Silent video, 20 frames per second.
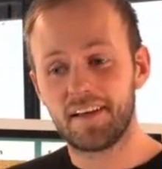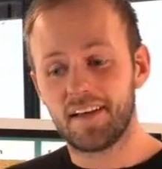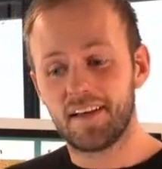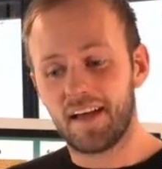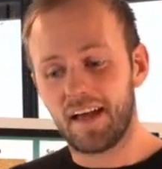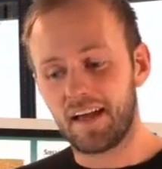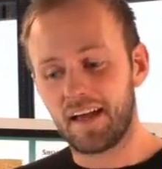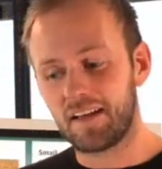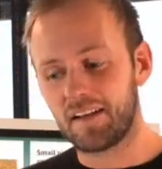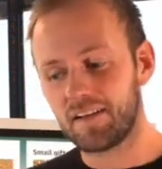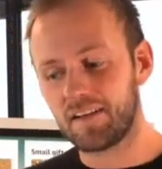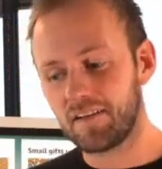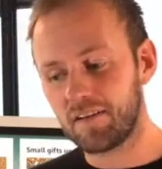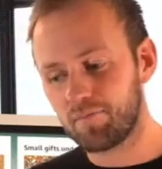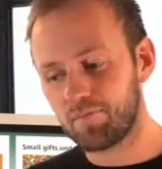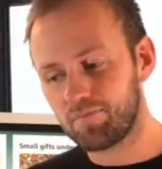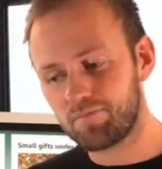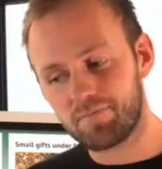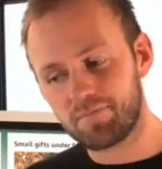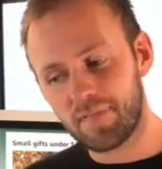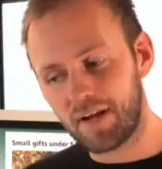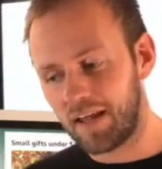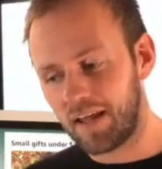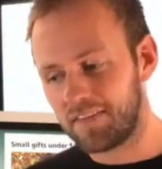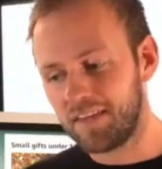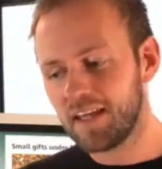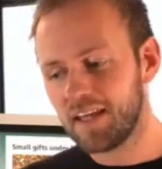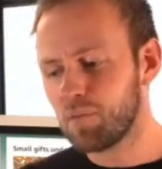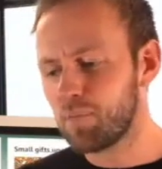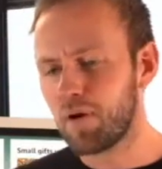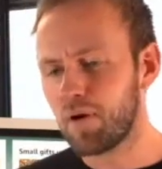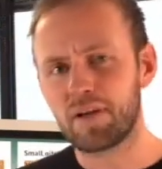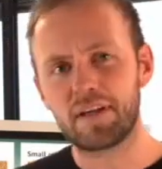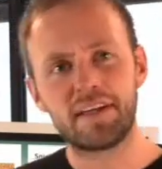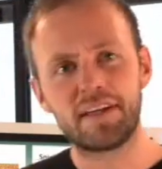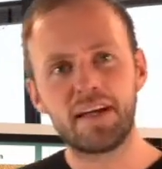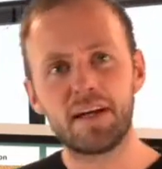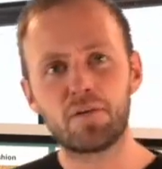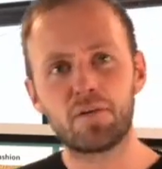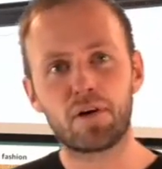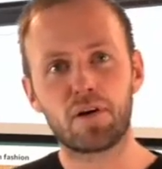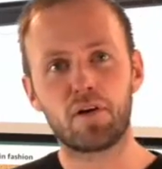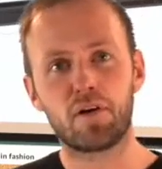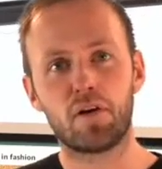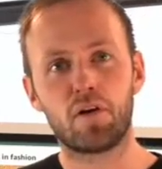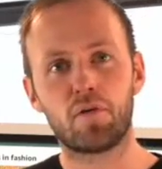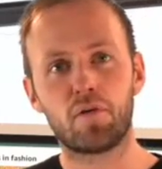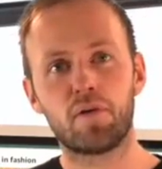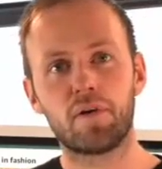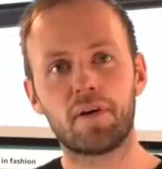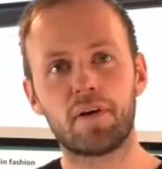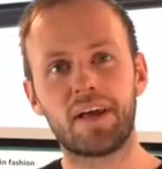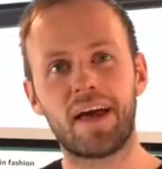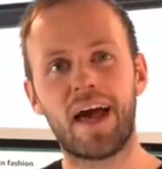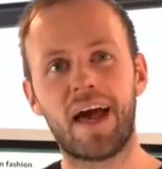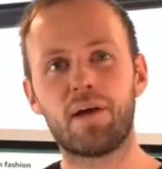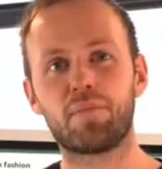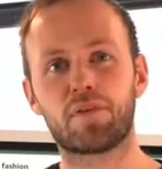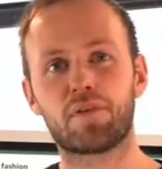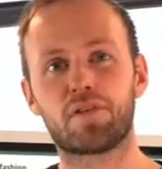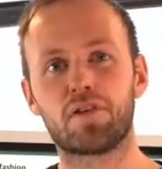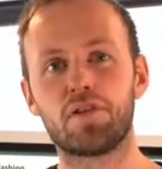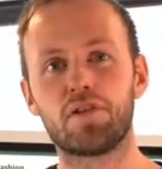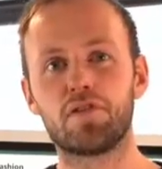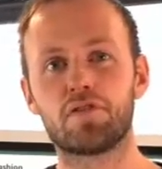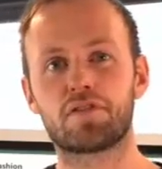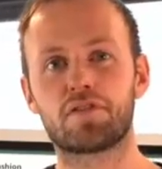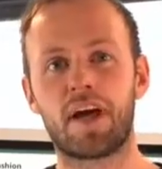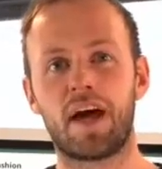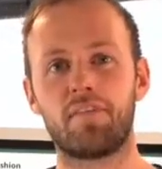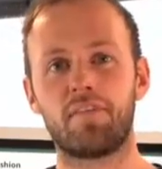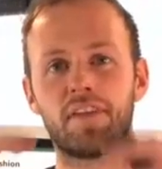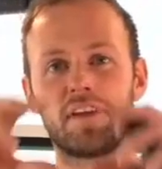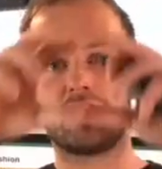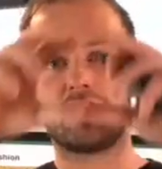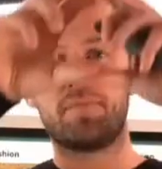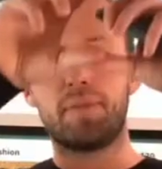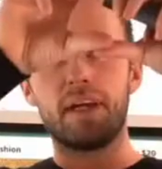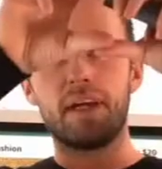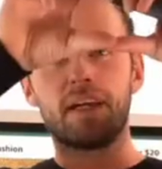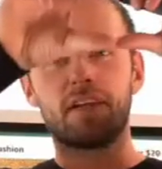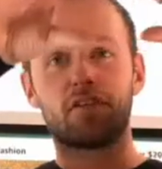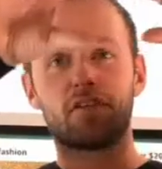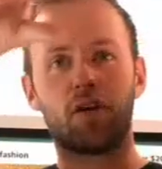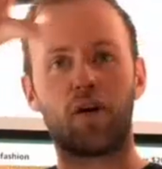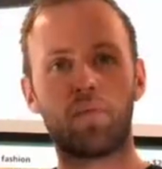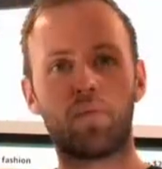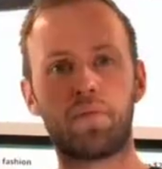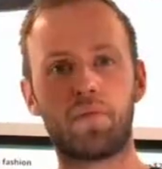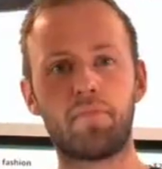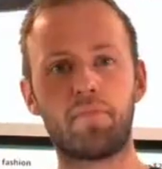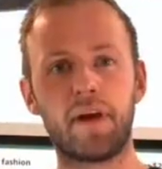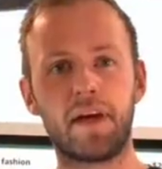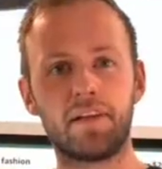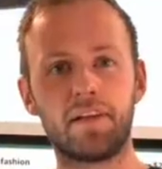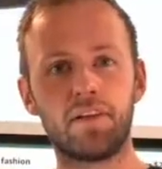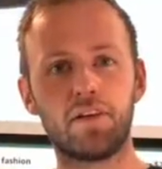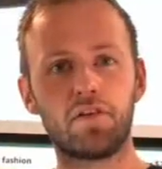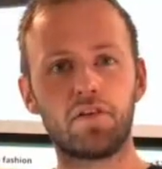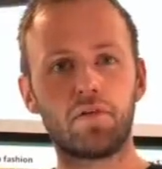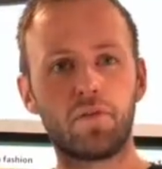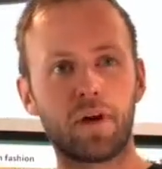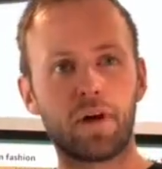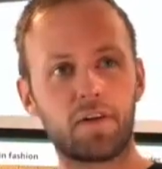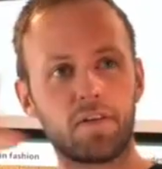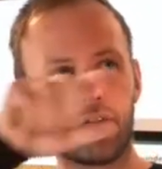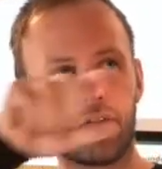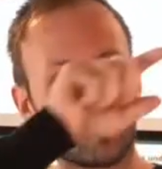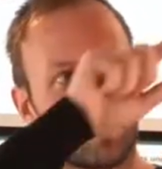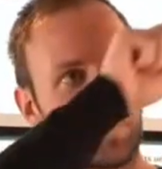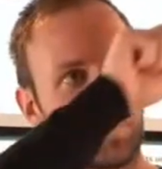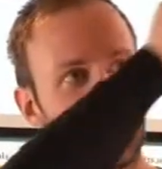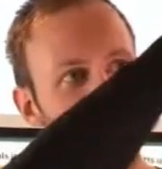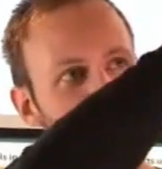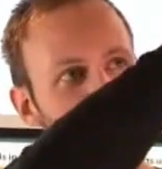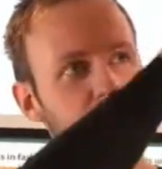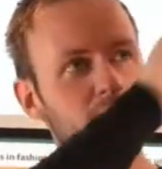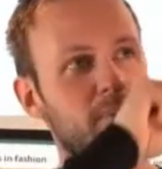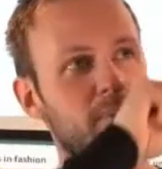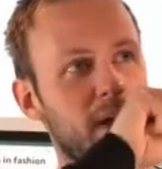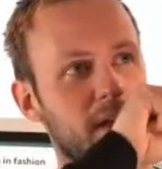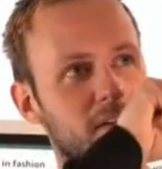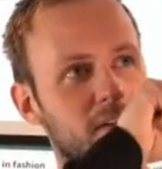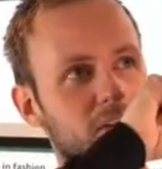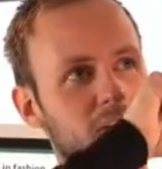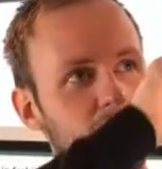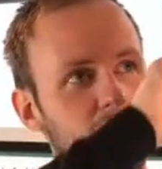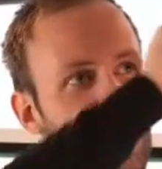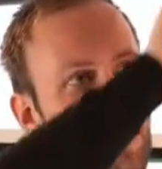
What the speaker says: And I think about a year ago, Amazon used to have this big top menu and you pushed a button,